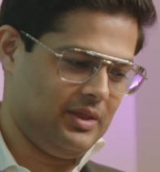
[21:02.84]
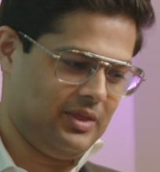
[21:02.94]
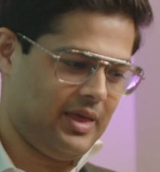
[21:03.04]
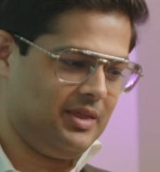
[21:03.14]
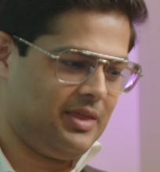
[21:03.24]

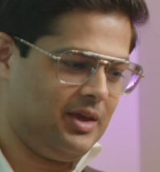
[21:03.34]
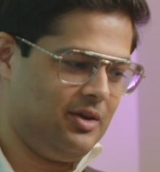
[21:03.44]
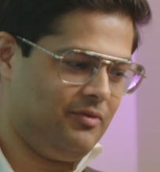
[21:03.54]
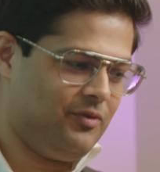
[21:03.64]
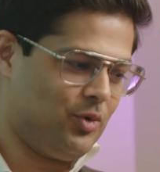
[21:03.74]

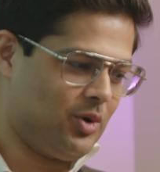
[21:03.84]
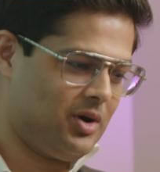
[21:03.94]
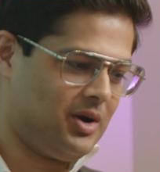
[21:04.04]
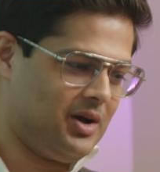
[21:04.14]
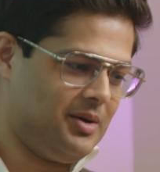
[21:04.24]
Thank you
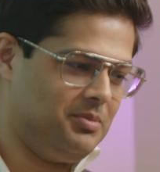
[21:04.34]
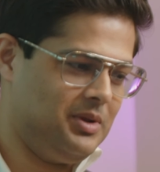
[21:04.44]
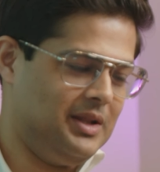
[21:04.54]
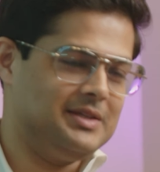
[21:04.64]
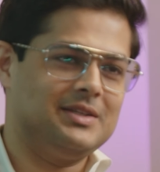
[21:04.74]
for
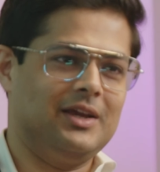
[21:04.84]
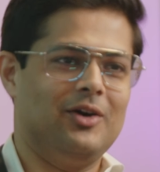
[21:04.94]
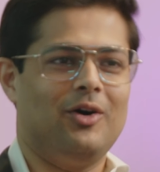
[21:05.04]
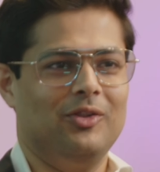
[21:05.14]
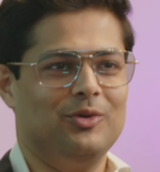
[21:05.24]

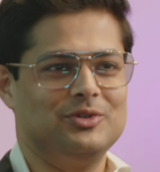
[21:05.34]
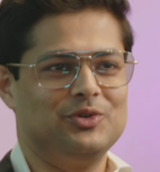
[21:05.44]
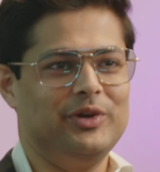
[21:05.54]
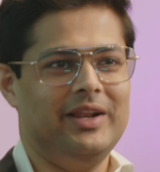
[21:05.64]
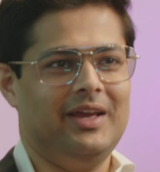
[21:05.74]
listing all
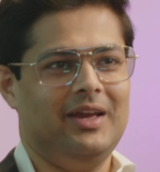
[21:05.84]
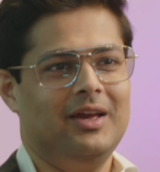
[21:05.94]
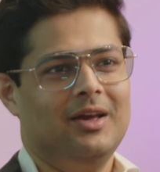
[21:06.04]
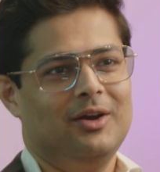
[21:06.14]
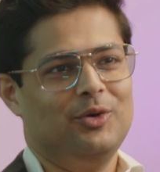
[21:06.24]
those
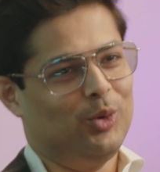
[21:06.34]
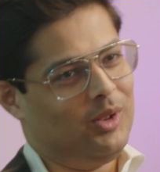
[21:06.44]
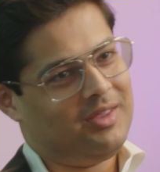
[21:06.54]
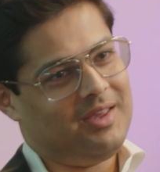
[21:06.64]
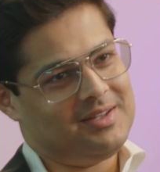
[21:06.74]
really
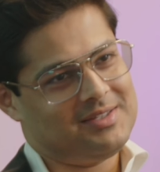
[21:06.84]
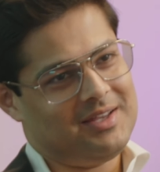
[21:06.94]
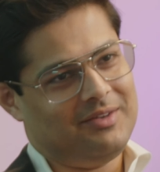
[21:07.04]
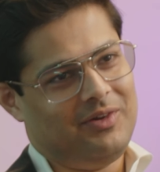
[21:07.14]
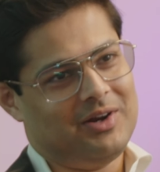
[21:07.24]
cool things
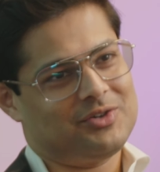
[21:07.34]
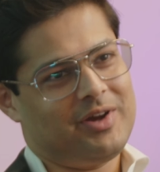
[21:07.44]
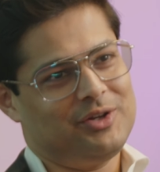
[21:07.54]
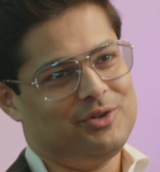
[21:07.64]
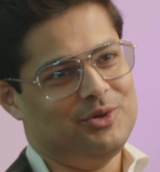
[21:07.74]
that we are
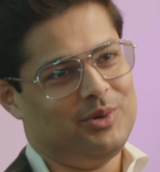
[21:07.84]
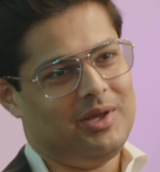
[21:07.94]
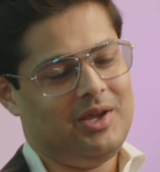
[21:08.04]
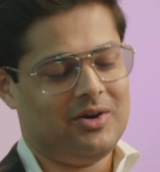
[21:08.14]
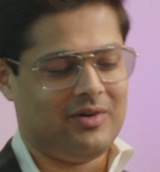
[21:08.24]
trying to do
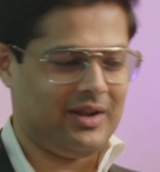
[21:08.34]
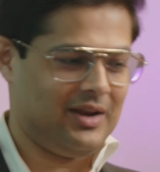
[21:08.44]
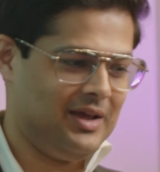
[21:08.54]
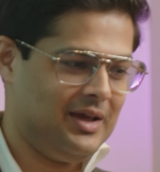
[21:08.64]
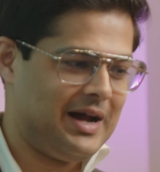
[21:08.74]
here,
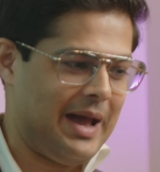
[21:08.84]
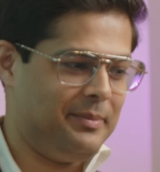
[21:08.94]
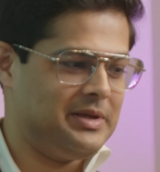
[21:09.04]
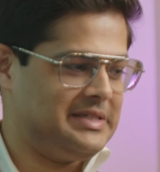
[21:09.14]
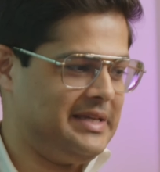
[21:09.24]
and
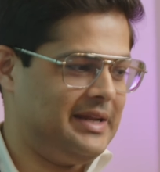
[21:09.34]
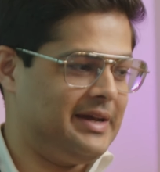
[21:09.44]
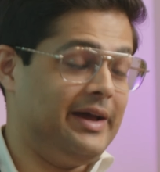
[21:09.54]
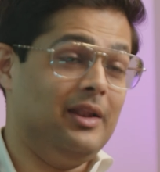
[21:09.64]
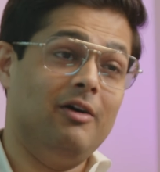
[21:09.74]
I must say
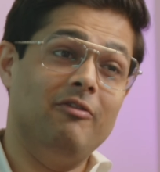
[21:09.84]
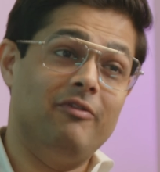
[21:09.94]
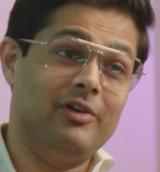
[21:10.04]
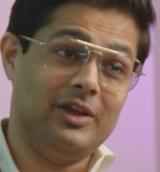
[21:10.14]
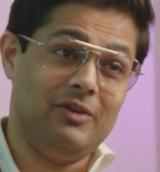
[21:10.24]
that I
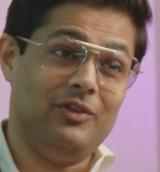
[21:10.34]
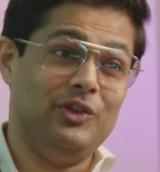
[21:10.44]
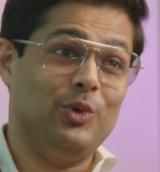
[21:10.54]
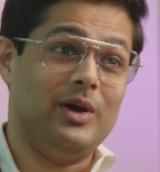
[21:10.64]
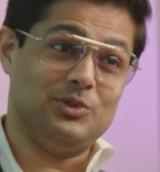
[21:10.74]
love working
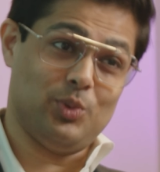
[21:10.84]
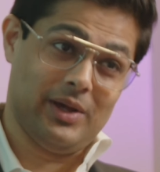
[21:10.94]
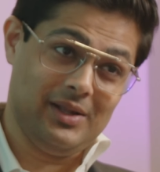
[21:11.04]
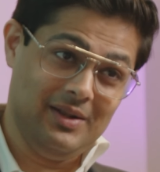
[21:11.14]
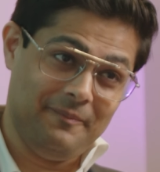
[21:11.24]
with you as
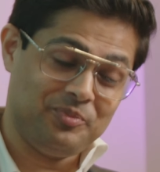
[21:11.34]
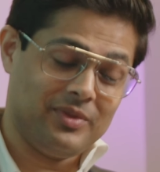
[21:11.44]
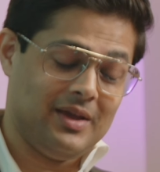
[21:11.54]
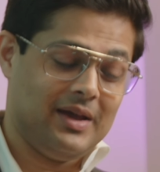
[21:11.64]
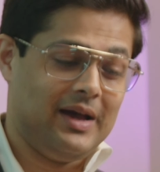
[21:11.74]
well.
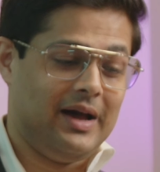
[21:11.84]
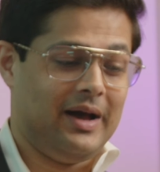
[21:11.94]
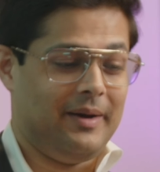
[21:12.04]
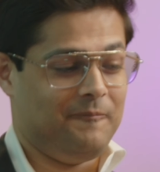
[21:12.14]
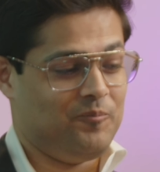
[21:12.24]

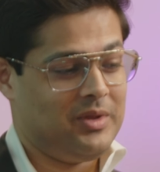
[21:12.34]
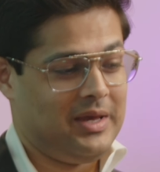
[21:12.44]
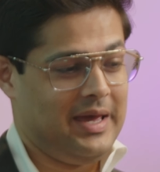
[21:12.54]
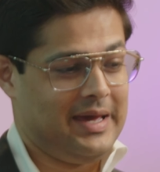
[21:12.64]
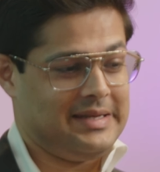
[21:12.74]

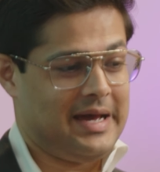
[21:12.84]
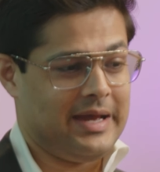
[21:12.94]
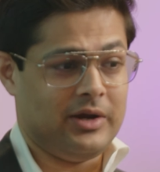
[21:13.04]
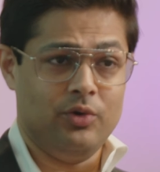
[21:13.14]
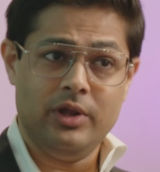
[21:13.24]
And
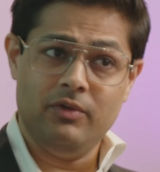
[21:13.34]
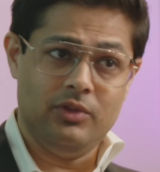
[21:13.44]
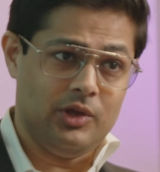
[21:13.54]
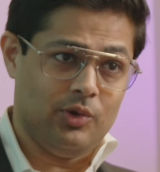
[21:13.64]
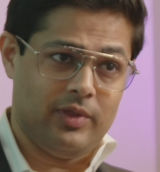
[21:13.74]
I agree
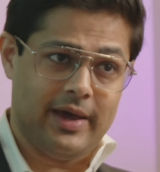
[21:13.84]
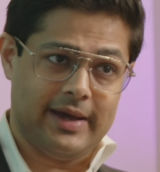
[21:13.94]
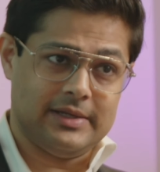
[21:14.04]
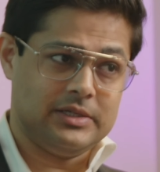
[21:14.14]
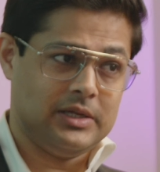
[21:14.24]
with you
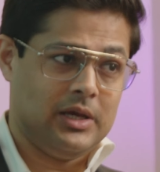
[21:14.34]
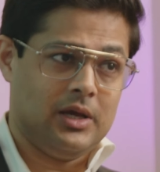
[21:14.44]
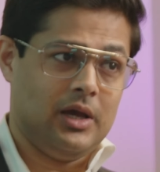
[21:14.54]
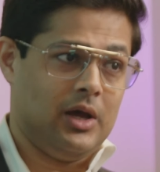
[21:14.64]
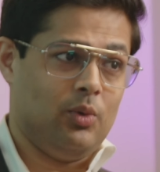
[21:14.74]
that
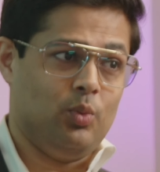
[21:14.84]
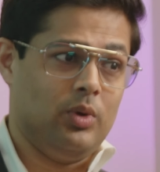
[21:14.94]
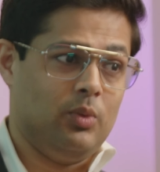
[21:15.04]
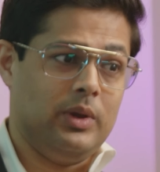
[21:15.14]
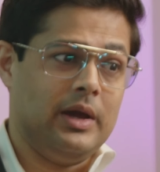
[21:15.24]

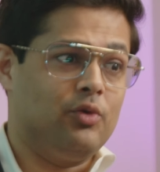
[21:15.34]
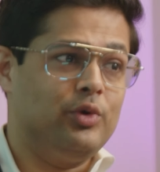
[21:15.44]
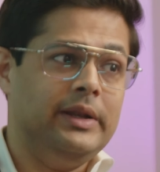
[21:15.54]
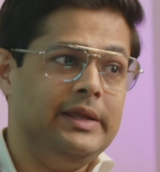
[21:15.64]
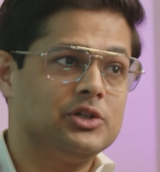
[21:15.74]
we are
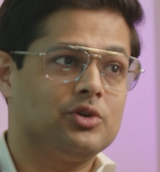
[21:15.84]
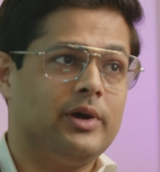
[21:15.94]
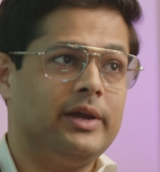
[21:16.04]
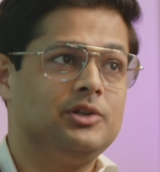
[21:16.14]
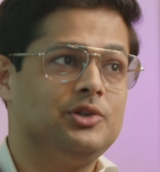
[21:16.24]
really
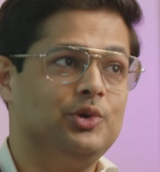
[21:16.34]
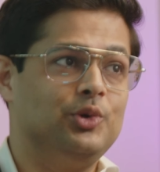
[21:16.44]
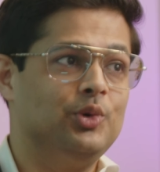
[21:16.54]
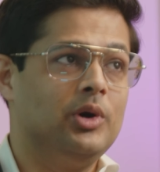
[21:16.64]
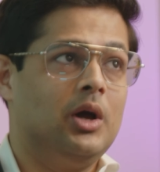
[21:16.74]
trying
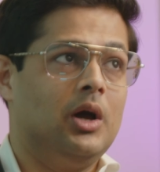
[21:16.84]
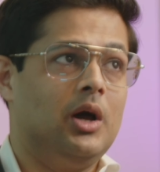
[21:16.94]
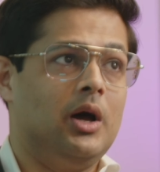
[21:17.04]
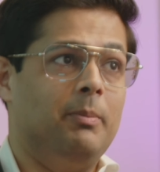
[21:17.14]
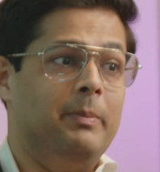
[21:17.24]
to
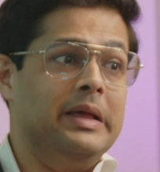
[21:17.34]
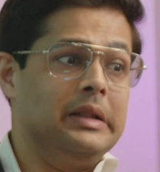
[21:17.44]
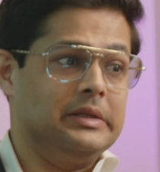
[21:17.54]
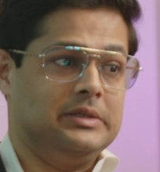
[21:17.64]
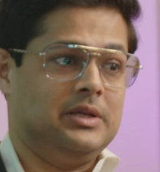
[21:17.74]

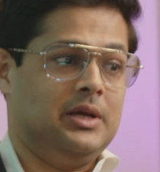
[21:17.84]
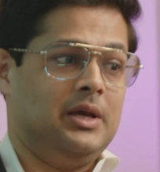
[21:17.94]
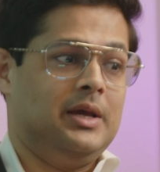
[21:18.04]
build